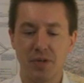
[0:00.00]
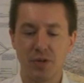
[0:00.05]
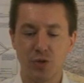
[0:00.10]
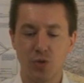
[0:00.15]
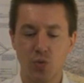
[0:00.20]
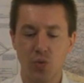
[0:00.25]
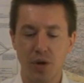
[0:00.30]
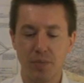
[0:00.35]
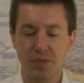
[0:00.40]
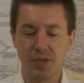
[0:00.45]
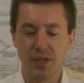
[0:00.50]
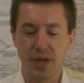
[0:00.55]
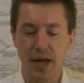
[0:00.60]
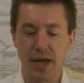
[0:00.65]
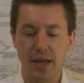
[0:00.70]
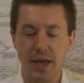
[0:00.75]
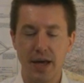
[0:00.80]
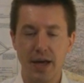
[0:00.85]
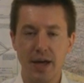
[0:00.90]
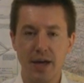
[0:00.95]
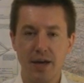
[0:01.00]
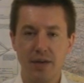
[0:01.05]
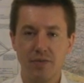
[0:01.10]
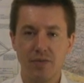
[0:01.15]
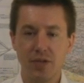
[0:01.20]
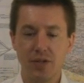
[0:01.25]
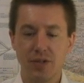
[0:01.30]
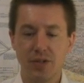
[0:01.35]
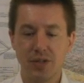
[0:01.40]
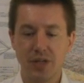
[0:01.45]
is the website.
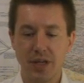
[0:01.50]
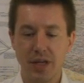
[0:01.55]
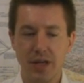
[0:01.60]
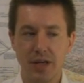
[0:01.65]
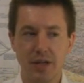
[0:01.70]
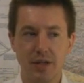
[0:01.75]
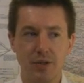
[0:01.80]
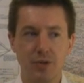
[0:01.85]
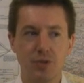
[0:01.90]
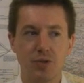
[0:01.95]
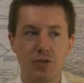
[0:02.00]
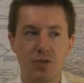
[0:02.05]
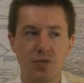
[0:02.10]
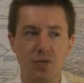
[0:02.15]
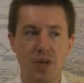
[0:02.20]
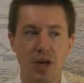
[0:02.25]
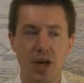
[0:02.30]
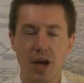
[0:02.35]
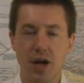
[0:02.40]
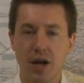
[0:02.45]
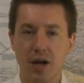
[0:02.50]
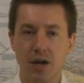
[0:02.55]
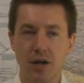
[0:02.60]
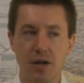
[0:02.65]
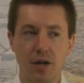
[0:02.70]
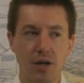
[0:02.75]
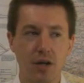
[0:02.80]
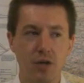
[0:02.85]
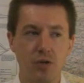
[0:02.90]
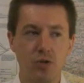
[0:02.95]
This is
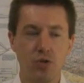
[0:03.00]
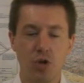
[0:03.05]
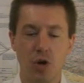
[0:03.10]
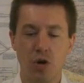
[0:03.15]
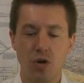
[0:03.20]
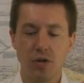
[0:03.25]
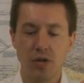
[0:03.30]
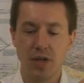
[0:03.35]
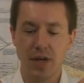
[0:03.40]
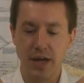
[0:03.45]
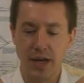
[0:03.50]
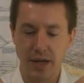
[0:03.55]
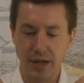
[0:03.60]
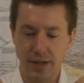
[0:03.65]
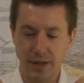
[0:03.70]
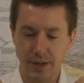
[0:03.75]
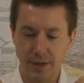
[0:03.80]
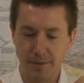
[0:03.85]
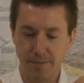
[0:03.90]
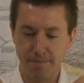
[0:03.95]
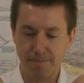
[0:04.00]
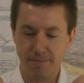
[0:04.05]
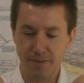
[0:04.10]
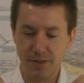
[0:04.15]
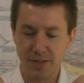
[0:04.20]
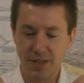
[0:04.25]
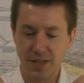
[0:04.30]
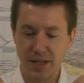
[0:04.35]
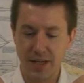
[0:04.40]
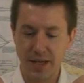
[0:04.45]
their DongDing
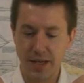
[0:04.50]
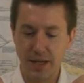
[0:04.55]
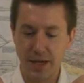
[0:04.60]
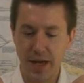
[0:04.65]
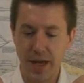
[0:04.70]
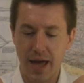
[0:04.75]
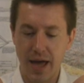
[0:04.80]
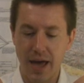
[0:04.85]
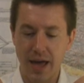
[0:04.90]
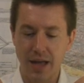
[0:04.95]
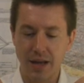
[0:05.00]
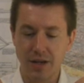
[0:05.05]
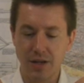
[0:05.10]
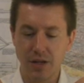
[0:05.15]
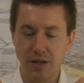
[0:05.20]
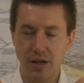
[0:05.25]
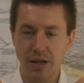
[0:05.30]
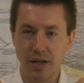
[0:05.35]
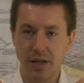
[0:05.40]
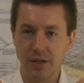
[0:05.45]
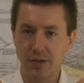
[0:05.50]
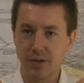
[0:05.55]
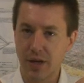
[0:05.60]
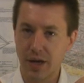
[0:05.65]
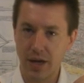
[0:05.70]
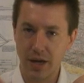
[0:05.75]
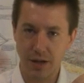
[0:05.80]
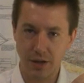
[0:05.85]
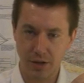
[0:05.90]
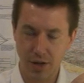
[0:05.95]
tea, and it is
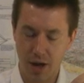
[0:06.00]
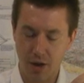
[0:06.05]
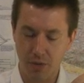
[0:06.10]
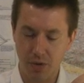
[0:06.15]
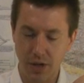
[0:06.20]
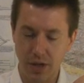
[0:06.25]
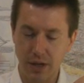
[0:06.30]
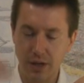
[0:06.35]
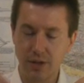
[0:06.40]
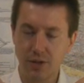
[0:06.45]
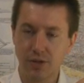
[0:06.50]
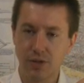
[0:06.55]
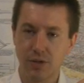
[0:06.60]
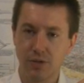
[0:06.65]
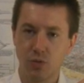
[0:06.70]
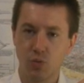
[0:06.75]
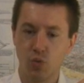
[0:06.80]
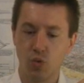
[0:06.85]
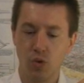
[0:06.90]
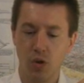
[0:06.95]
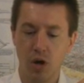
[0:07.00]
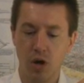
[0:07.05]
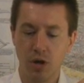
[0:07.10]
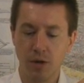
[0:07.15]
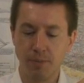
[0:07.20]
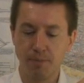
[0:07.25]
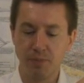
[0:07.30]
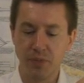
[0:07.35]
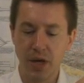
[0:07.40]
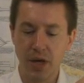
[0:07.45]
a Taiwanese
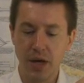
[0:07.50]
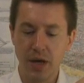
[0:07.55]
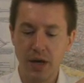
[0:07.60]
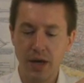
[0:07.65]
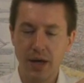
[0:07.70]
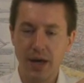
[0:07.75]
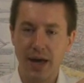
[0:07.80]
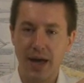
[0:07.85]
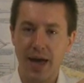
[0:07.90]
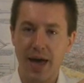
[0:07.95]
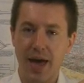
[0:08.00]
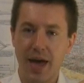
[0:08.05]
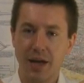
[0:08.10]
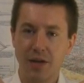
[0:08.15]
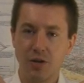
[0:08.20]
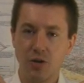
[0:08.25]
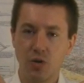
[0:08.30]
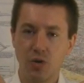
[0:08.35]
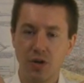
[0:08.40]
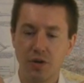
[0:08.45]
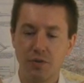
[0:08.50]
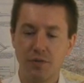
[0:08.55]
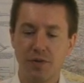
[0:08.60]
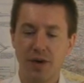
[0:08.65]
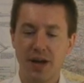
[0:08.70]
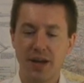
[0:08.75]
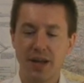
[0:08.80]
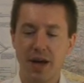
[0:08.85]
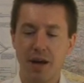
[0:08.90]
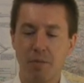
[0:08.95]
oolong. And you can
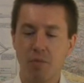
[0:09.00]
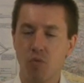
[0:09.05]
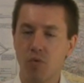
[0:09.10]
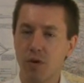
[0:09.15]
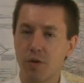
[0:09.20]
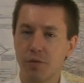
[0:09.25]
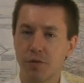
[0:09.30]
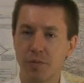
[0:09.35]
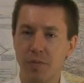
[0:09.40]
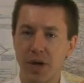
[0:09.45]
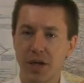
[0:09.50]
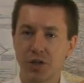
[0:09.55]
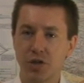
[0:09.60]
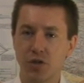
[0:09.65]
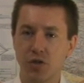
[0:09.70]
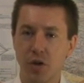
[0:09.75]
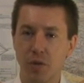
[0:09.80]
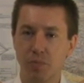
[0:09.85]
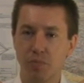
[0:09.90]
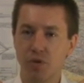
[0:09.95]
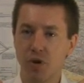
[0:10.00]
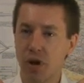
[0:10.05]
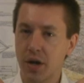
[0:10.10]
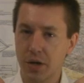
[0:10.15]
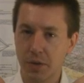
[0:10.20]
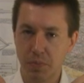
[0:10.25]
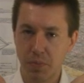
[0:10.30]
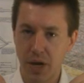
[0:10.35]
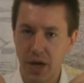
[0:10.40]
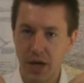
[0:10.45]
find out more information on the
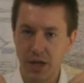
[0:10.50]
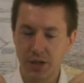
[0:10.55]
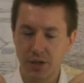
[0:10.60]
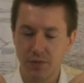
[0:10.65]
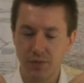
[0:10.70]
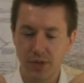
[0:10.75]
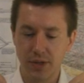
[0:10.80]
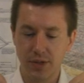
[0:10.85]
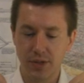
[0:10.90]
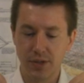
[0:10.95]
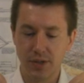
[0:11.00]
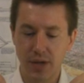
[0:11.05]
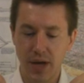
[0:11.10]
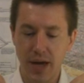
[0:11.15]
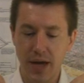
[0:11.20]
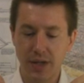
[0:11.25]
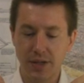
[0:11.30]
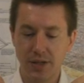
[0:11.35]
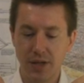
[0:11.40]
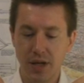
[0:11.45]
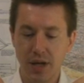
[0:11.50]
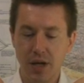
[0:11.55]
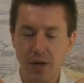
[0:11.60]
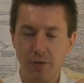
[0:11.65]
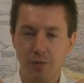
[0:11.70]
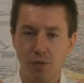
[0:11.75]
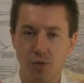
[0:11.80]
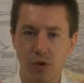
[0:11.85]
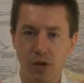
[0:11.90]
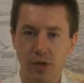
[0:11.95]
product page of this site.
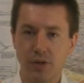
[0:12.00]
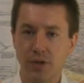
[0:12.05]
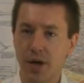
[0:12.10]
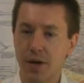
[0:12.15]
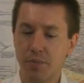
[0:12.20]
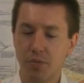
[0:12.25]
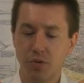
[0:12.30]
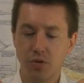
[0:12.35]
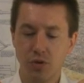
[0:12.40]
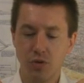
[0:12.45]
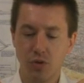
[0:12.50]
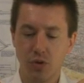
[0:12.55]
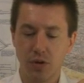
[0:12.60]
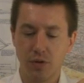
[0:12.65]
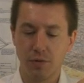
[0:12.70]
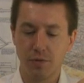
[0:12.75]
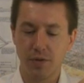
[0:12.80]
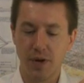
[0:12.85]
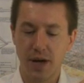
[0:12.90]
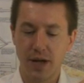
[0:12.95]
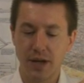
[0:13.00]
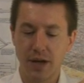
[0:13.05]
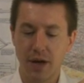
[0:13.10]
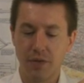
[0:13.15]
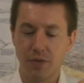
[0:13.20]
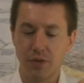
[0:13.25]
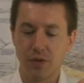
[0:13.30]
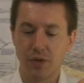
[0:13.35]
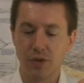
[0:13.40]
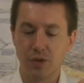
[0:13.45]
For example, you can find
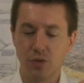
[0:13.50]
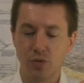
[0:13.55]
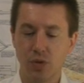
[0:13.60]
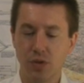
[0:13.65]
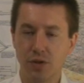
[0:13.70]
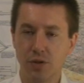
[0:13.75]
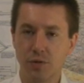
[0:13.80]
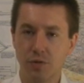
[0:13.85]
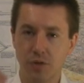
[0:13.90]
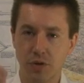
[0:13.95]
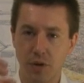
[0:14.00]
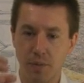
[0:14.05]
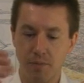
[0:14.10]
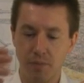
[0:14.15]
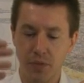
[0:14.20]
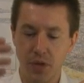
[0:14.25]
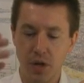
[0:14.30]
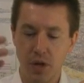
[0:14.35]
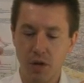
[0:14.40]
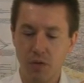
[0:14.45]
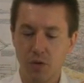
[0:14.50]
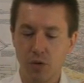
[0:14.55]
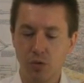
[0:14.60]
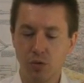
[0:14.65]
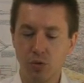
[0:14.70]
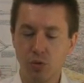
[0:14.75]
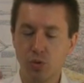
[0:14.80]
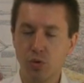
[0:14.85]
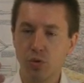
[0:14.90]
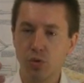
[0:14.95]
out that this was from
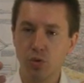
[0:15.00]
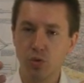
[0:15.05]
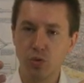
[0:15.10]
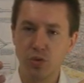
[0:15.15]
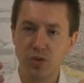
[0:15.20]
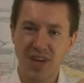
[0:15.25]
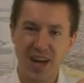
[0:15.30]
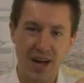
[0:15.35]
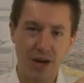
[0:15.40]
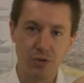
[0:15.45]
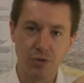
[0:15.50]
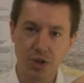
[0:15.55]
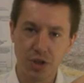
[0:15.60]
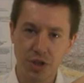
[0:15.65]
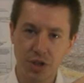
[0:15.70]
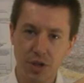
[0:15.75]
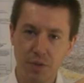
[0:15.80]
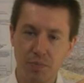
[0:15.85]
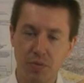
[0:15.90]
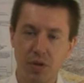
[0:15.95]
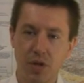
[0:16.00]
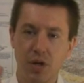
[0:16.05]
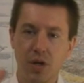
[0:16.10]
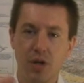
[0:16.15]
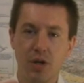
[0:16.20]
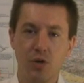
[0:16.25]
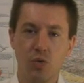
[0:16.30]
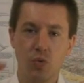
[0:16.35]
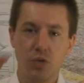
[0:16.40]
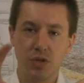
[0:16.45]
Lugu Township,
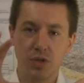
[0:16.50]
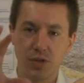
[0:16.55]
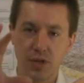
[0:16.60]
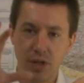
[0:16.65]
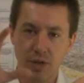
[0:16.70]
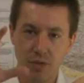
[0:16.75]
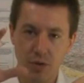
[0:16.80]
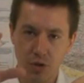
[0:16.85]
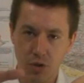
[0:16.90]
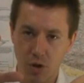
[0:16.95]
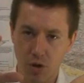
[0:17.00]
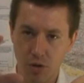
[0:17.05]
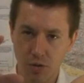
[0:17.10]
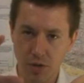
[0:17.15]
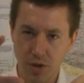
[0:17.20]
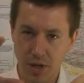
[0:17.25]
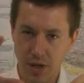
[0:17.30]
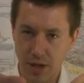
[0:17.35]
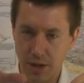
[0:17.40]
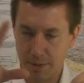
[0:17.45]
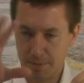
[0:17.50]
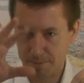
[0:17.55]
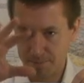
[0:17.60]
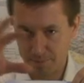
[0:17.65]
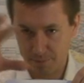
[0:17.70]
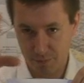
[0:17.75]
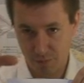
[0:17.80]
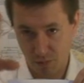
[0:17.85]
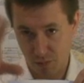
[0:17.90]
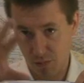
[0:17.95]
which is in the
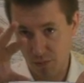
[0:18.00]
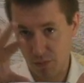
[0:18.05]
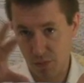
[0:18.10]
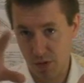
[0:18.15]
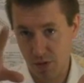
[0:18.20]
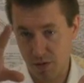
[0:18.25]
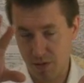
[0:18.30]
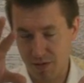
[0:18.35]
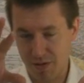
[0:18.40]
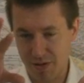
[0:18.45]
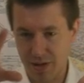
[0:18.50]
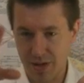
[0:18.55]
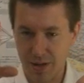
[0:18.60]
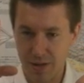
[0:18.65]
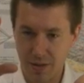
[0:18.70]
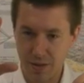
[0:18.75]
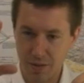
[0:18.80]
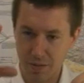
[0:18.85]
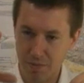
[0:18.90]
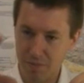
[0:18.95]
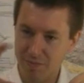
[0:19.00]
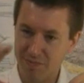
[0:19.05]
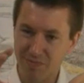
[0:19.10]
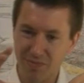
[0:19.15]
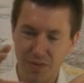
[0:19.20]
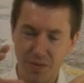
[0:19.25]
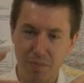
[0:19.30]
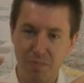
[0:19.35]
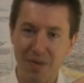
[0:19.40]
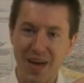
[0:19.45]
DongDing,
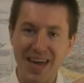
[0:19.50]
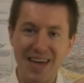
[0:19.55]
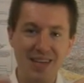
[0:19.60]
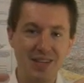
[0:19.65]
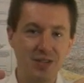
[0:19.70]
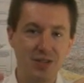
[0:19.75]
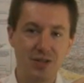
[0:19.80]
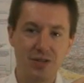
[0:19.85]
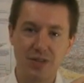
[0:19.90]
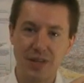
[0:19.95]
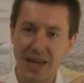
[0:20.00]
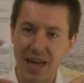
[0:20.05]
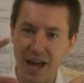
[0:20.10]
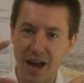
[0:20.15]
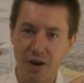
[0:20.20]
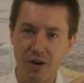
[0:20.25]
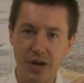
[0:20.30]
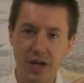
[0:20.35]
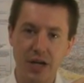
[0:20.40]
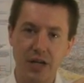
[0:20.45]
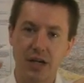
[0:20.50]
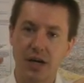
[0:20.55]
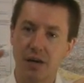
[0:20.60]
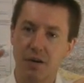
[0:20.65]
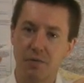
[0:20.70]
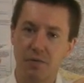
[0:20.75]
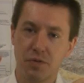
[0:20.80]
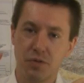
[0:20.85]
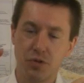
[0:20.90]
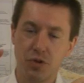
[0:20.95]
the base, the area
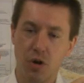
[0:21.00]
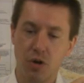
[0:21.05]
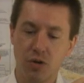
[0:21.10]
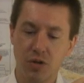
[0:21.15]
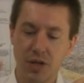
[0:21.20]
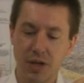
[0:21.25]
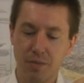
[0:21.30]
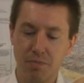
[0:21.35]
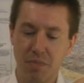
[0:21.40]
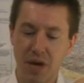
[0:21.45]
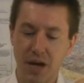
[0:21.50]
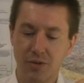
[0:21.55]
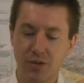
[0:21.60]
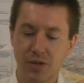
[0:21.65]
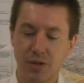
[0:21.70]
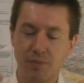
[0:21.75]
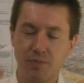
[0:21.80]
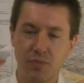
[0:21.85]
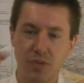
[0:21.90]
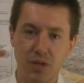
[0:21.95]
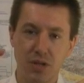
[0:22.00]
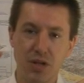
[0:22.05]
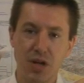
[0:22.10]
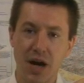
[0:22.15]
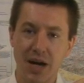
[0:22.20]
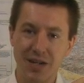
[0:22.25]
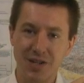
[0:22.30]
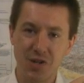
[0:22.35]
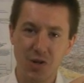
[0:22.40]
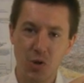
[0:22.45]
of the DongDing Mountain in
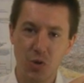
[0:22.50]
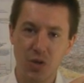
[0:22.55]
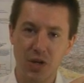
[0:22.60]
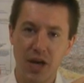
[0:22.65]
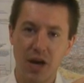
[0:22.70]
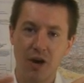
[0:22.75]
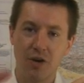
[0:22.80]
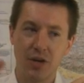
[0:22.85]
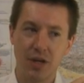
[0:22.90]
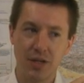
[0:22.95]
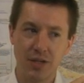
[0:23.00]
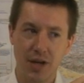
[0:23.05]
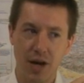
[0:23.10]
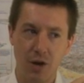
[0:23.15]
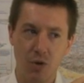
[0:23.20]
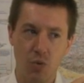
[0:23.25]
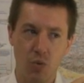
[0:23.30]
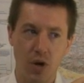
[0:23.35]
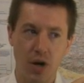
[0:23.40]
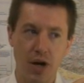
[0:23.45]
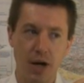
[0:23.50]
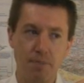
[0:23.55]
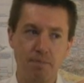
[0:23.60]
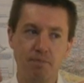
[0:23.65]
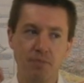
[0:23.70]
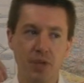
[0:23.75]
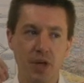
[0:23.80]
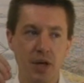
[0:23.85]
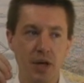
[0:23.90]
Nantou County, Taiwan.